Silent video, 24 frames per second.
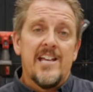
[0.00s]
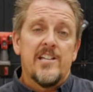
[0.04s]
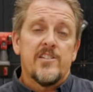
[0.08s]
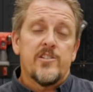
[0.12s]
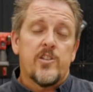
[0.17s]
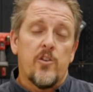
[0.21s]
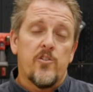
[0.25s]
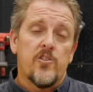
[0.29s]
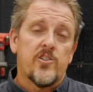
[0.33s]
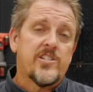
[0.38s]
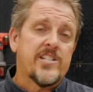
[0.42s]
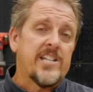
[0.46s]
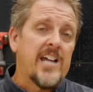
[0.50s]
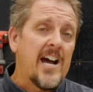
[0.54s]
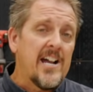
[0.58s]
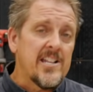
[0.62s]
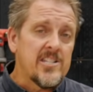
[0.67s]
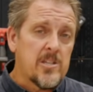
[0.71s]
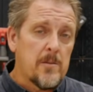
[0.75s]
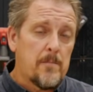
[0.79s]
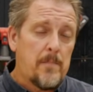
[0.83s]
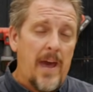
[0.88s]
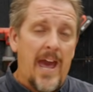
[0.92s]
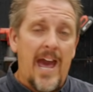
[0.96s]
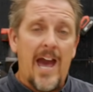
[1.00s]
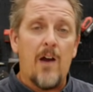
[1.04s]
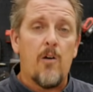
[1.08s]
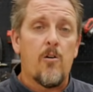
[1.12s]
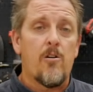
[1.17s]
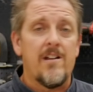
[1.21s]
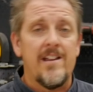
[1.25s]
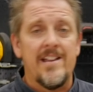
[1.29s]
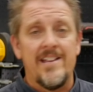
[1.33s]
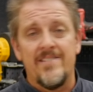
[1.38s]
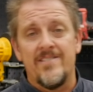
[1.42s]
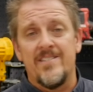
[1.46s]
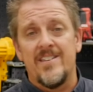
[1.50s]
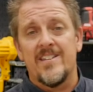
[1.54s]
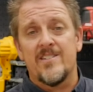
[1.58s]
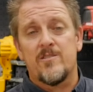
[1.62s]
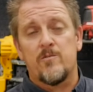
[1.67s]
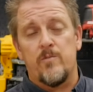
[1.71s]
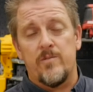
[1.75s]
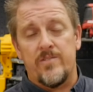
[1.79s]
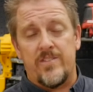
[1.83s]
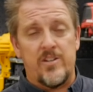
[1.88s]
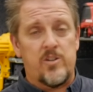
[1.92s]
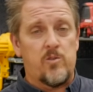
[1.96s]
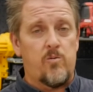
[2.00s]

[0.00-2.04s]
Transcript: So there's tons of power in this with the